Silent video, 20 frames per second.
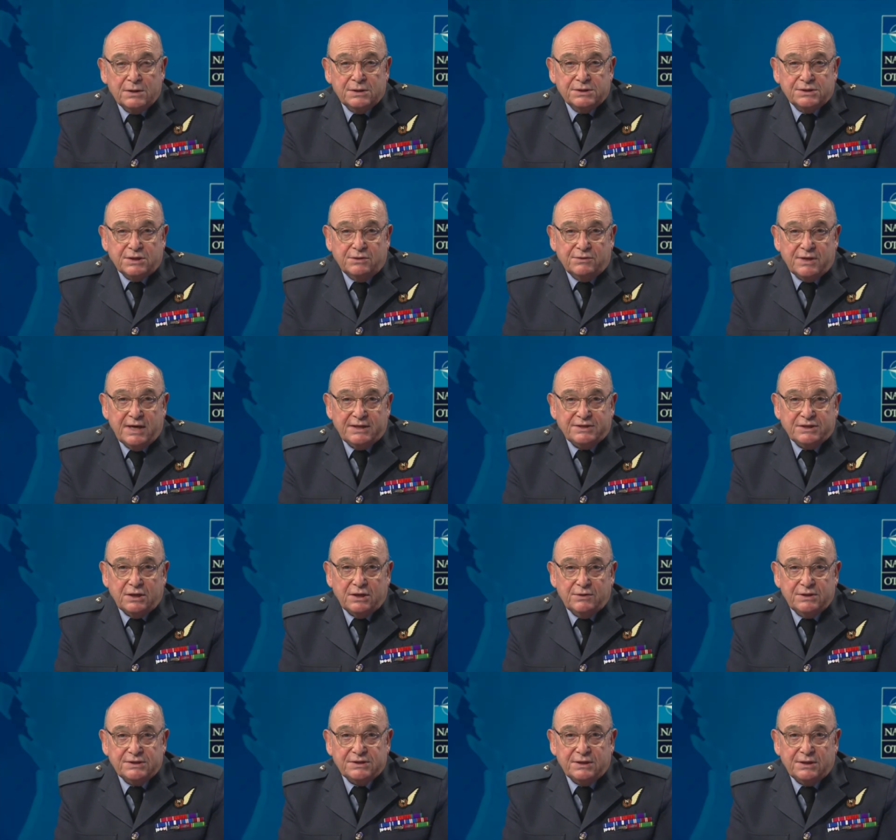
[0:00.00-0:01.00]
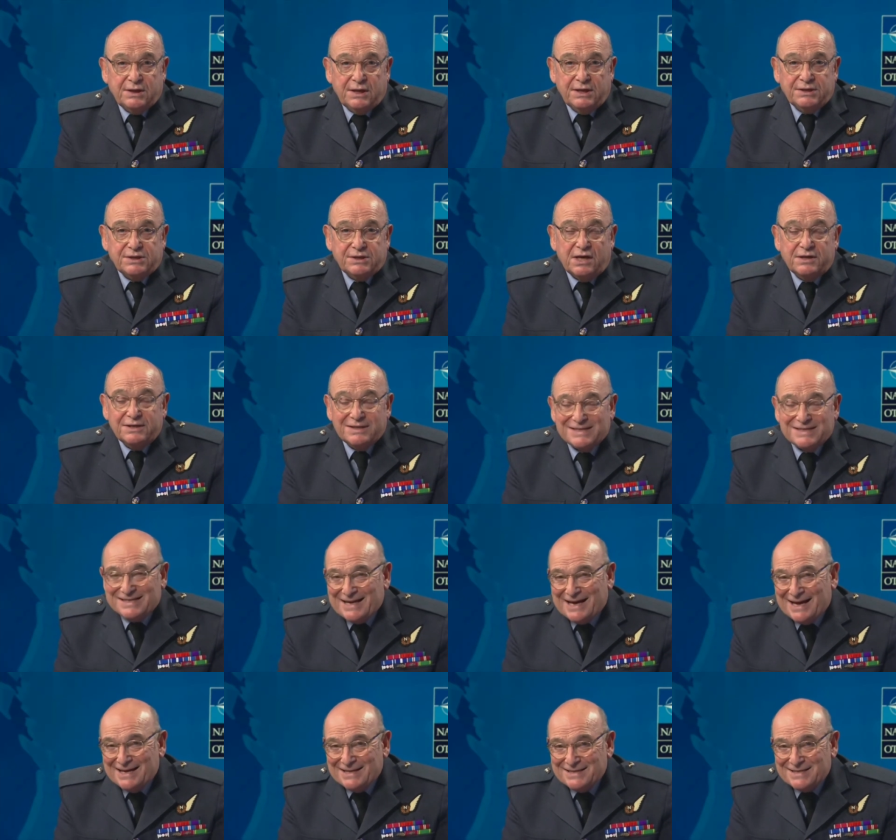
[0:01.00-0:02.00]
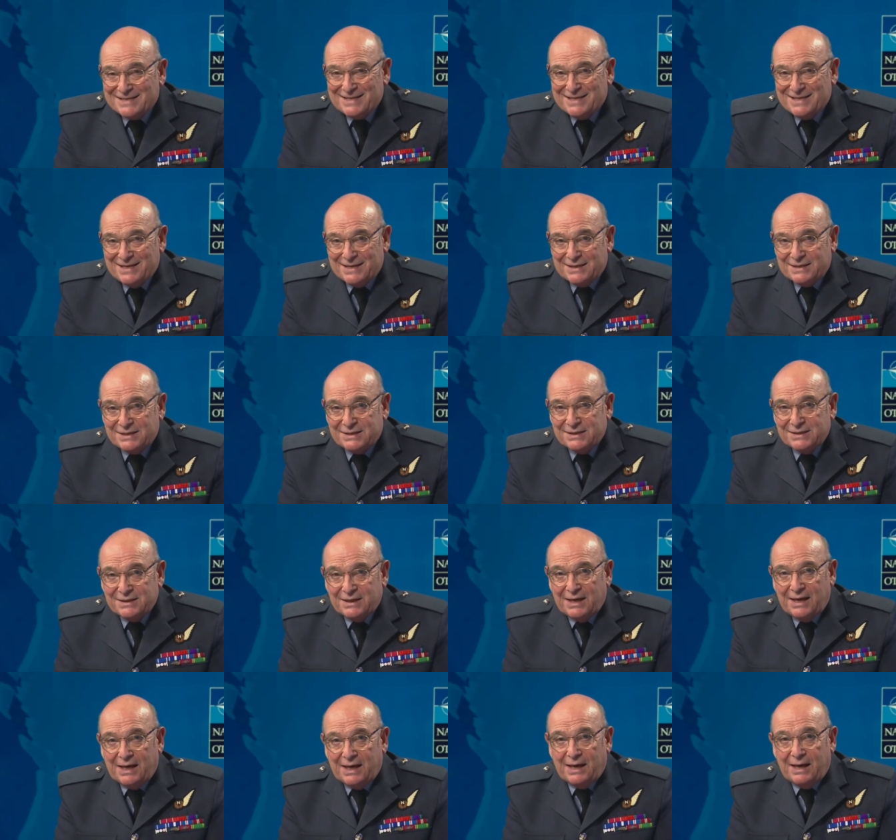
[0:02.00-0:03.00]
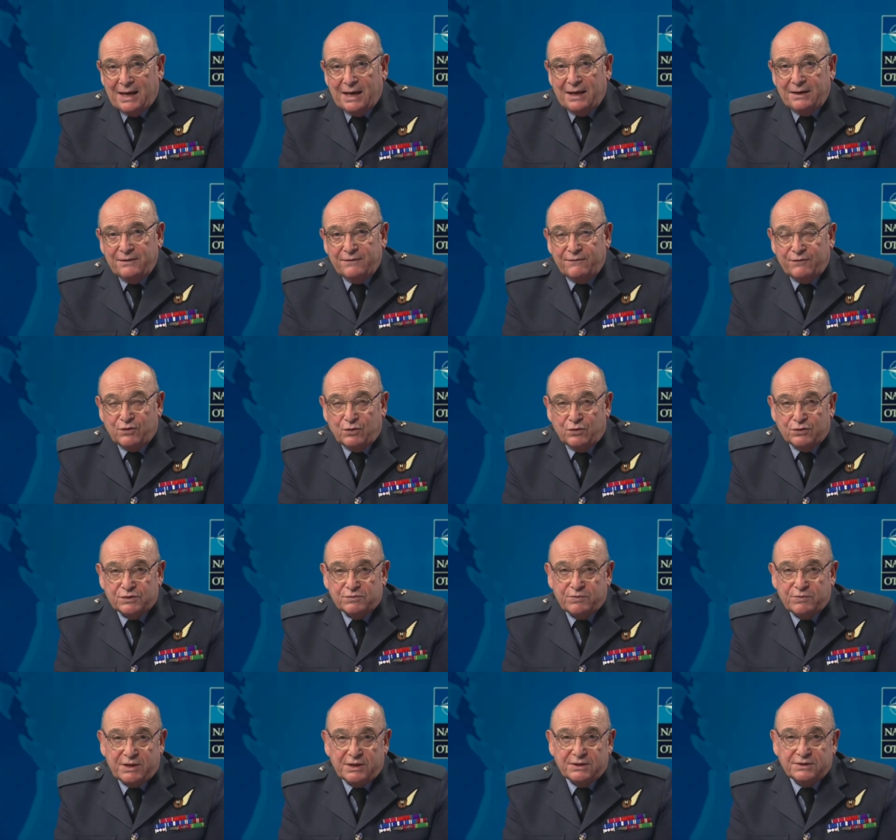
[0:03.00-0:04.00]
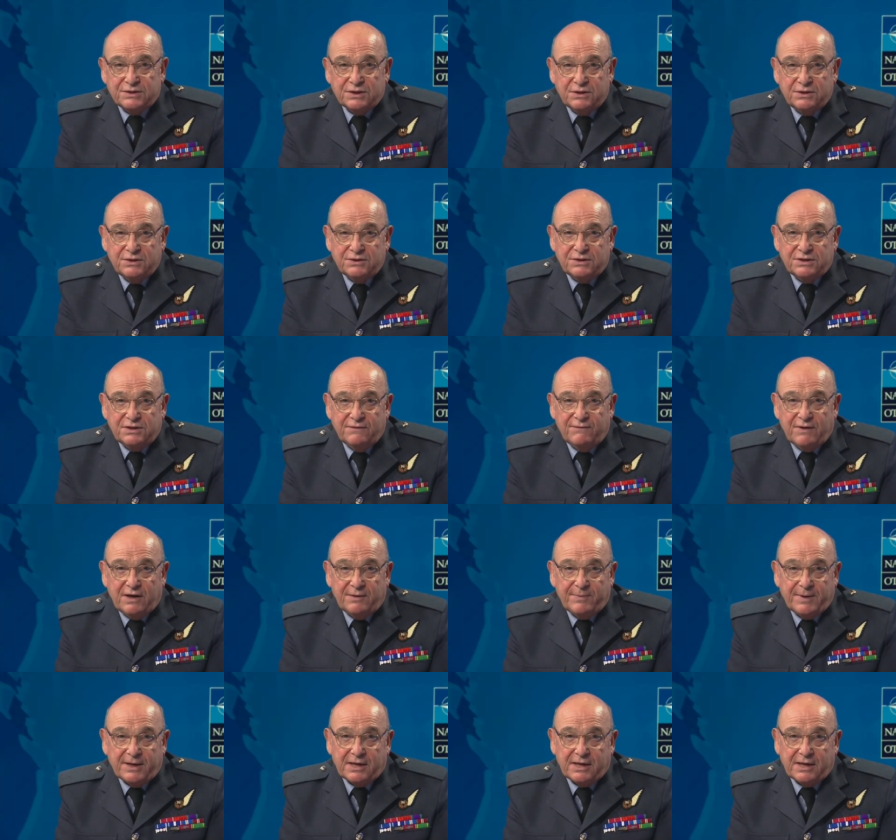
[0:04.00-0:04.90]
So NATO is, is understands this, uh, and of course we continue to develop our